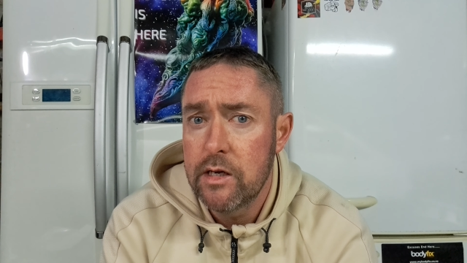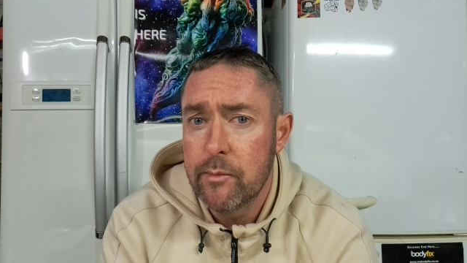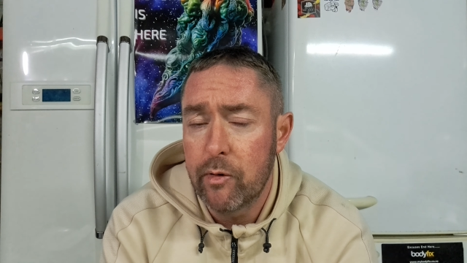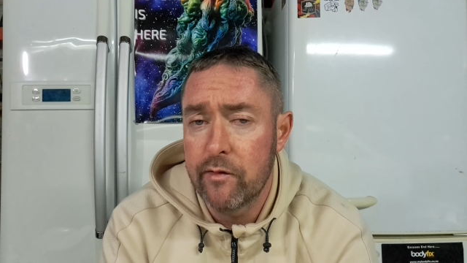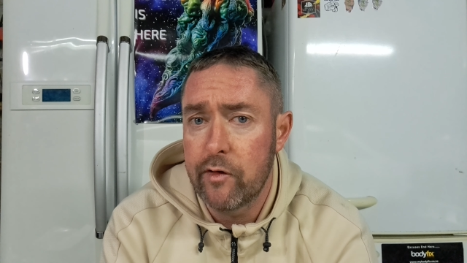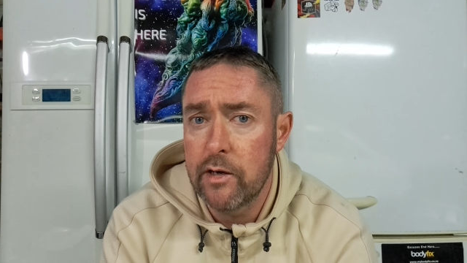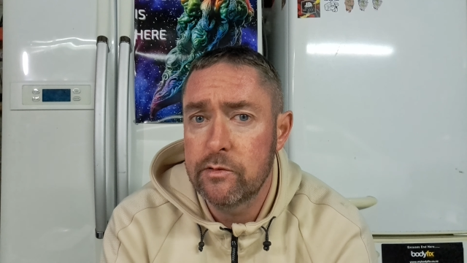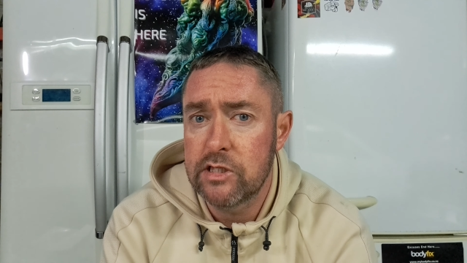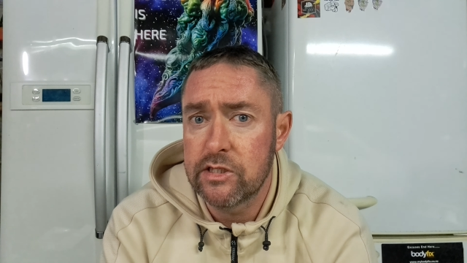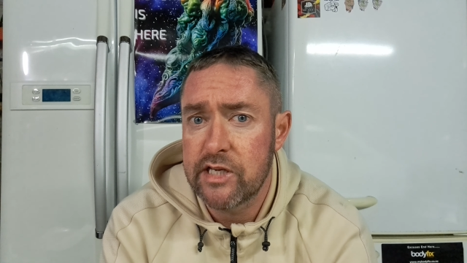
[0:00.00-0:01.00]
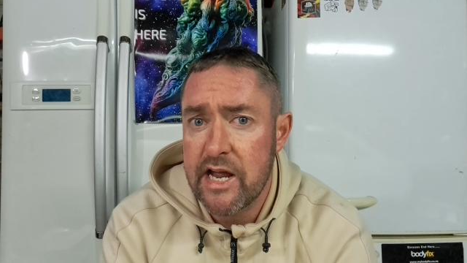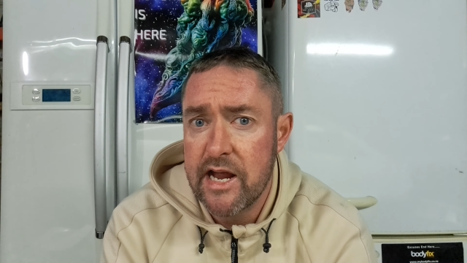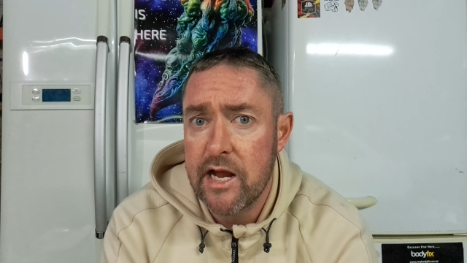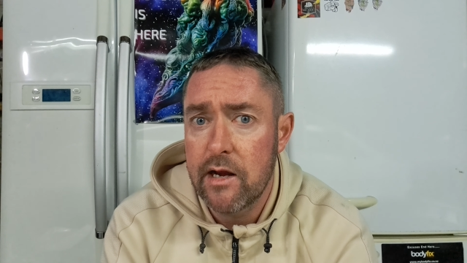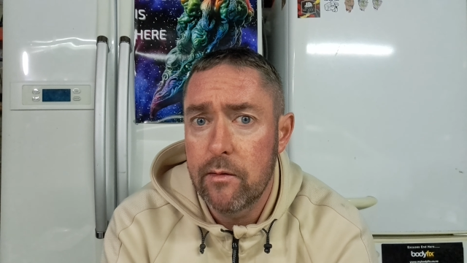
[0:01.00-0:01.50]
But if I was to
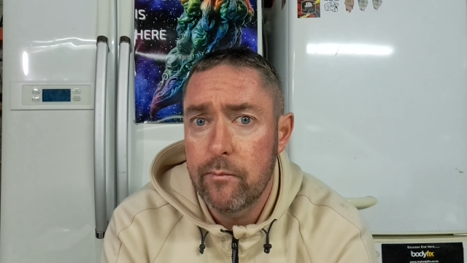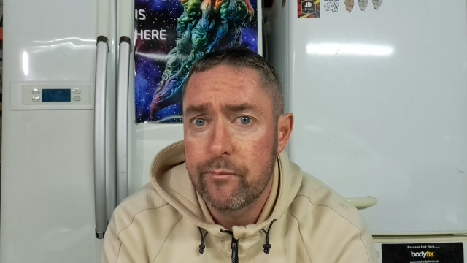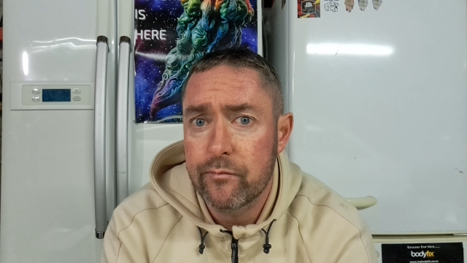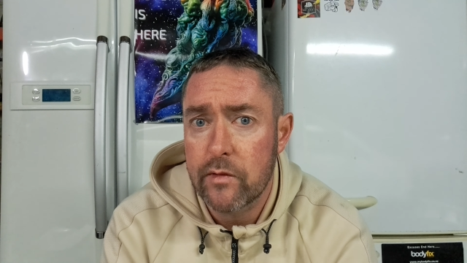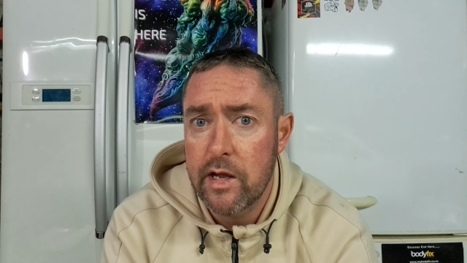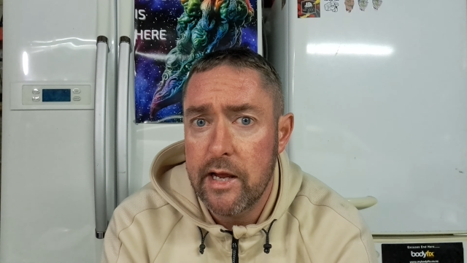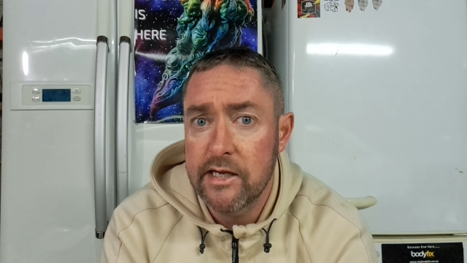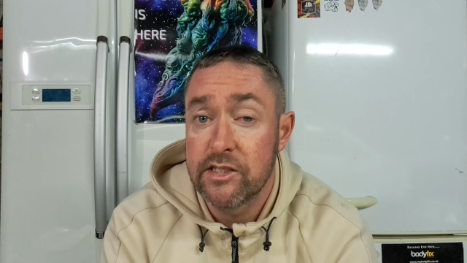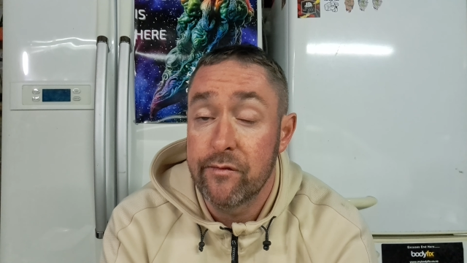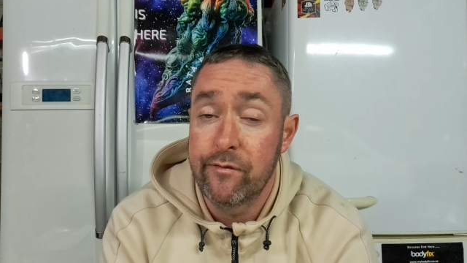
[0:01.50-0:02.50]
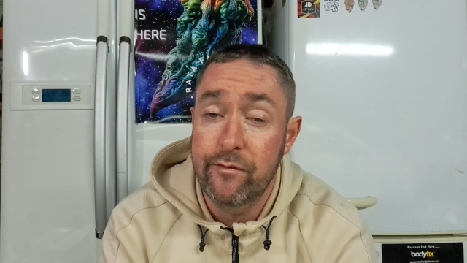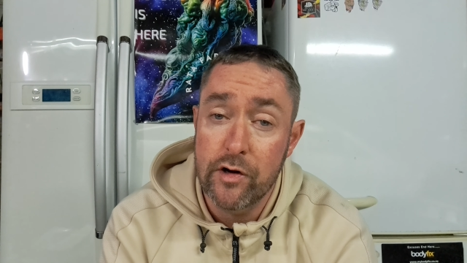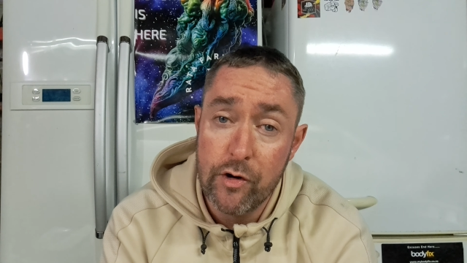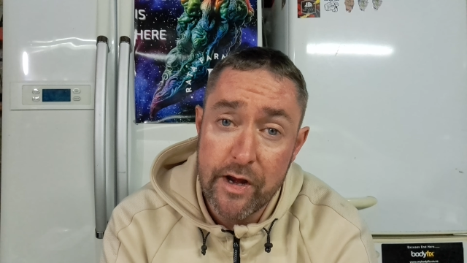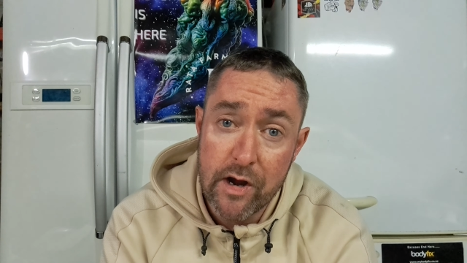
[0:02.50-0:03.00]
say, is it
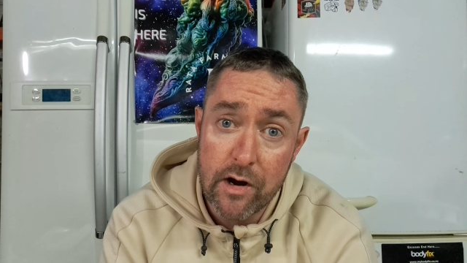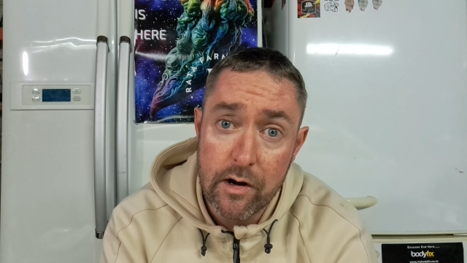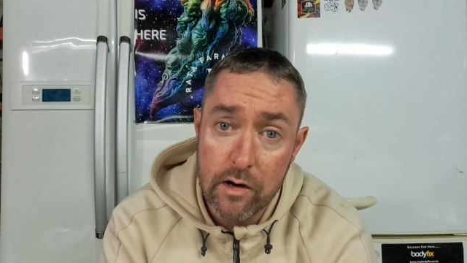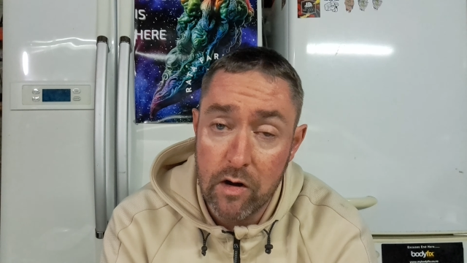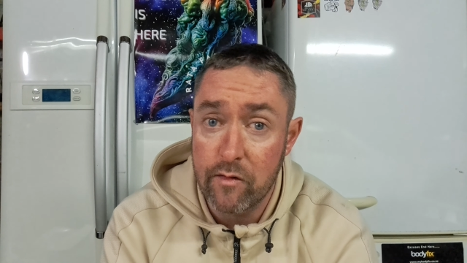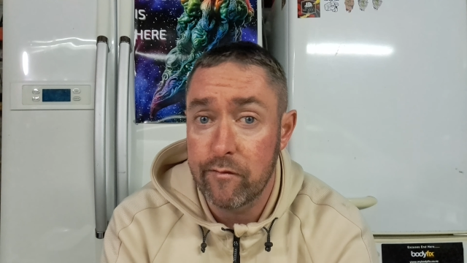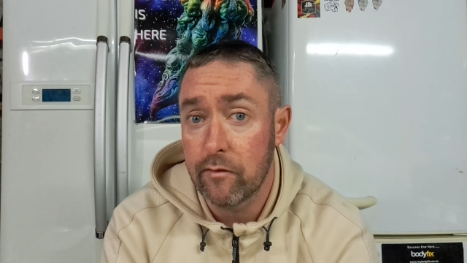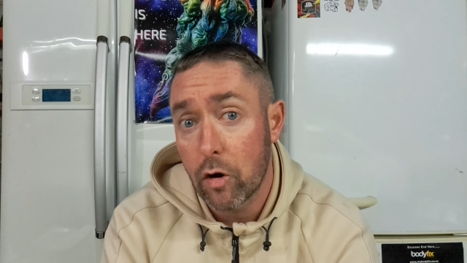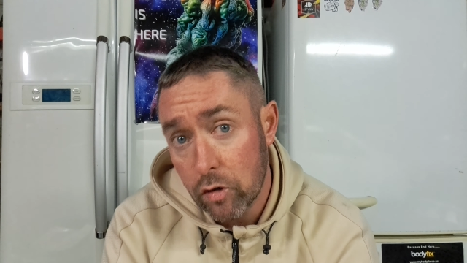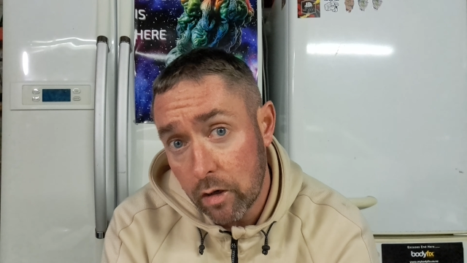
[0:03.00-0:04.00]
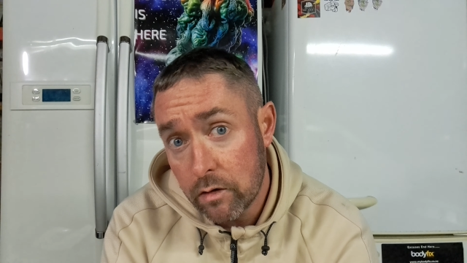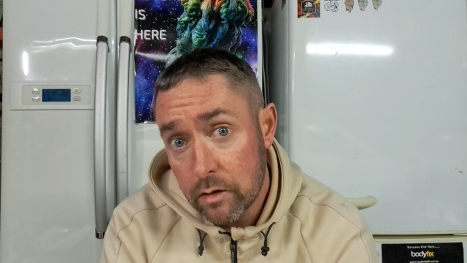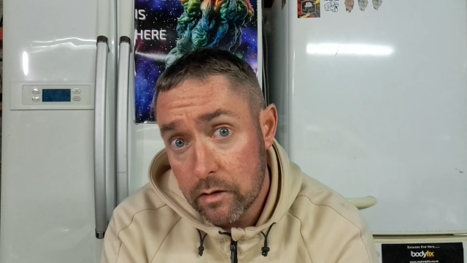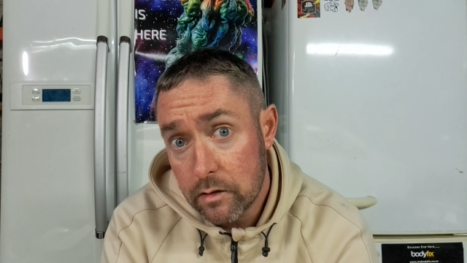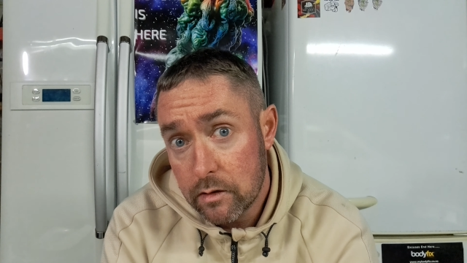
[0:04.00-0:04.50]
fruitier or floral?
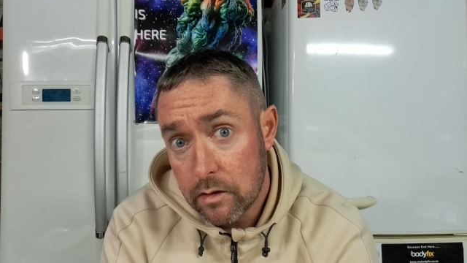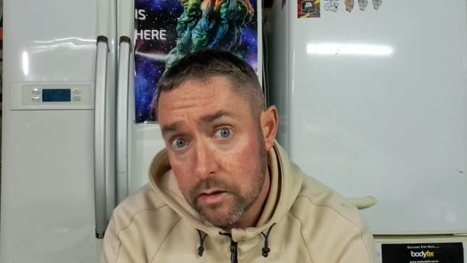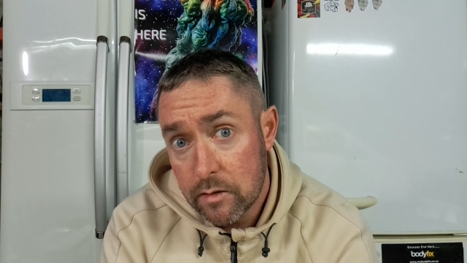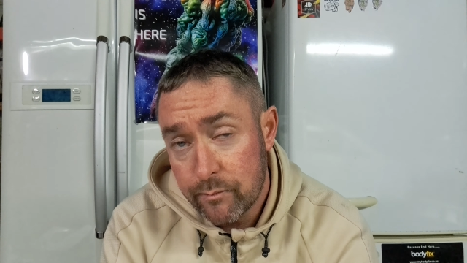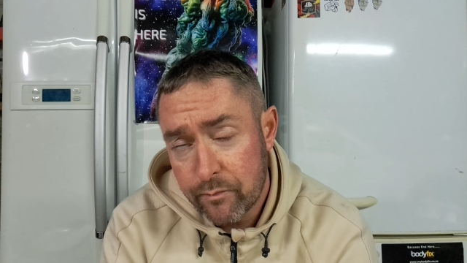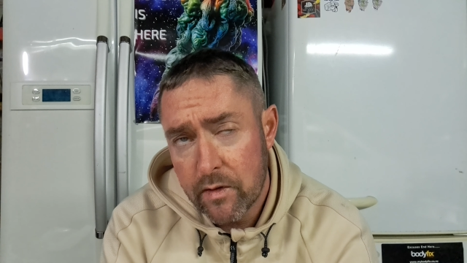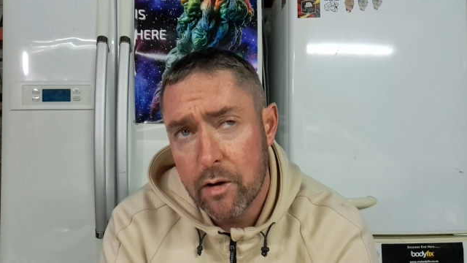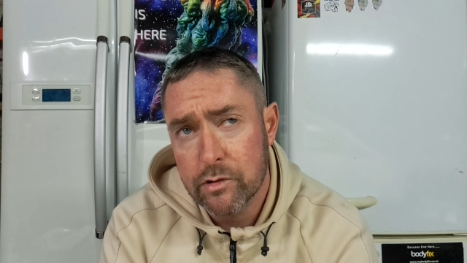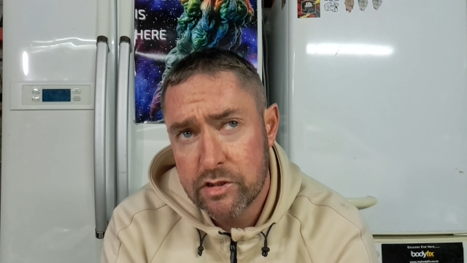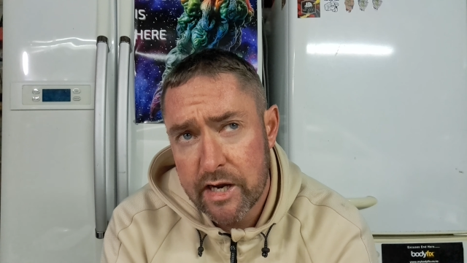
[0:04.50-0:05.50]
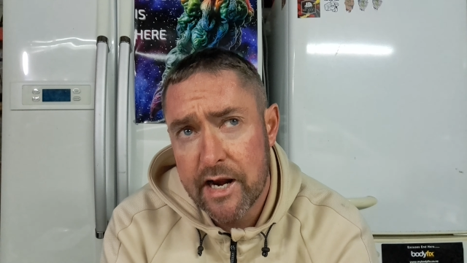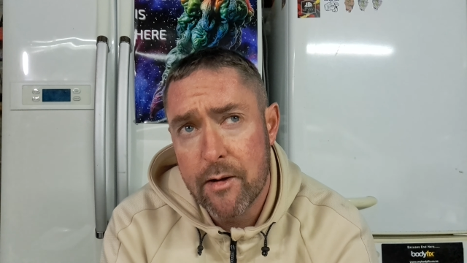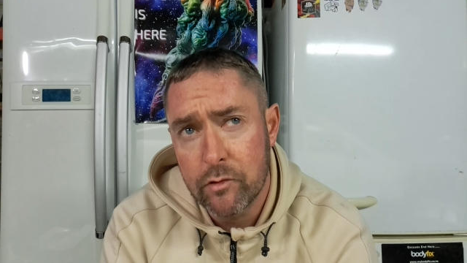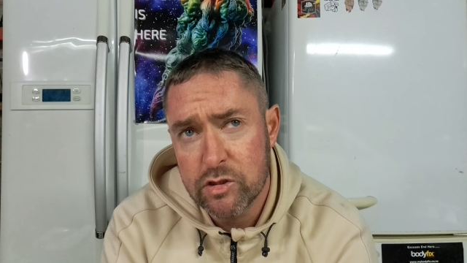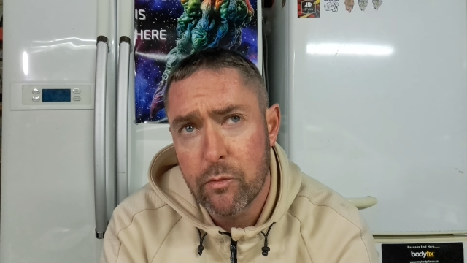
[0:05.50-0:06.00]
I would say that
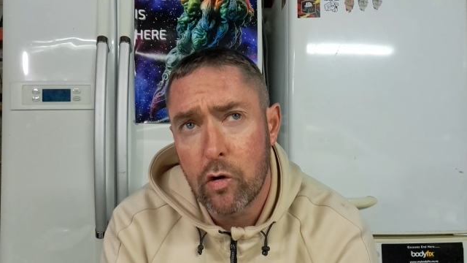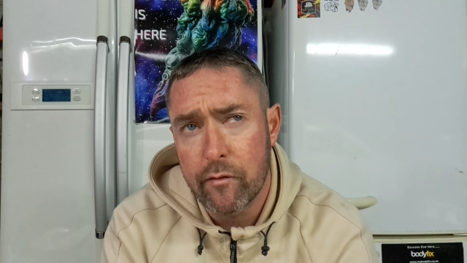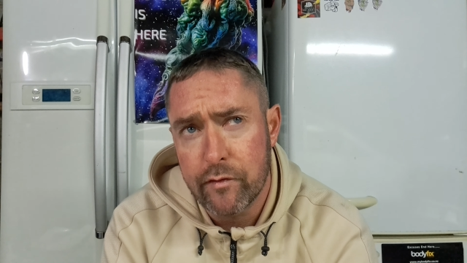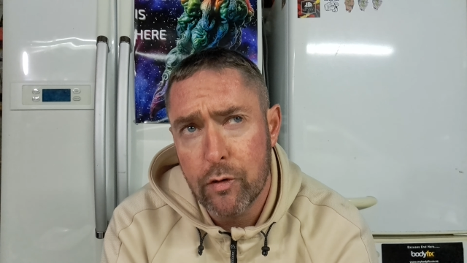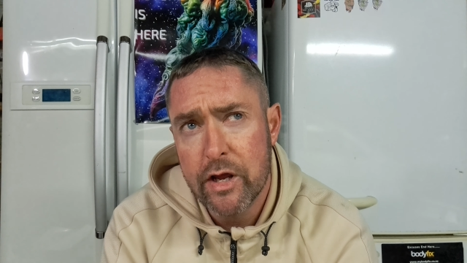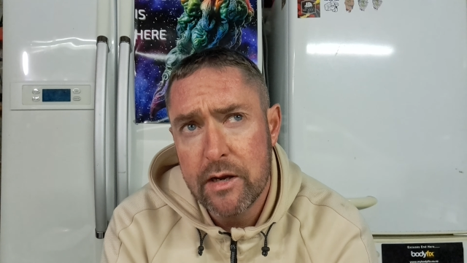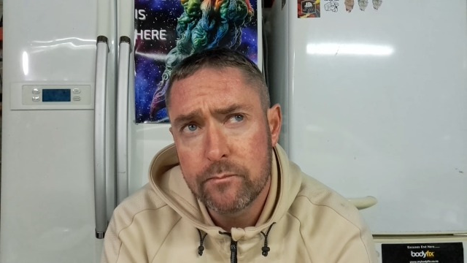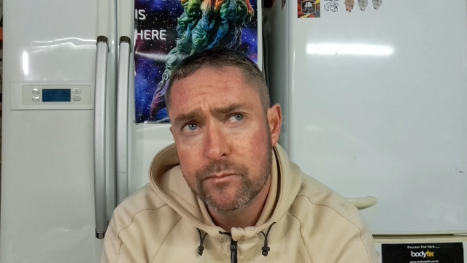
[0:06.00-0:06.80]
one's more fruity.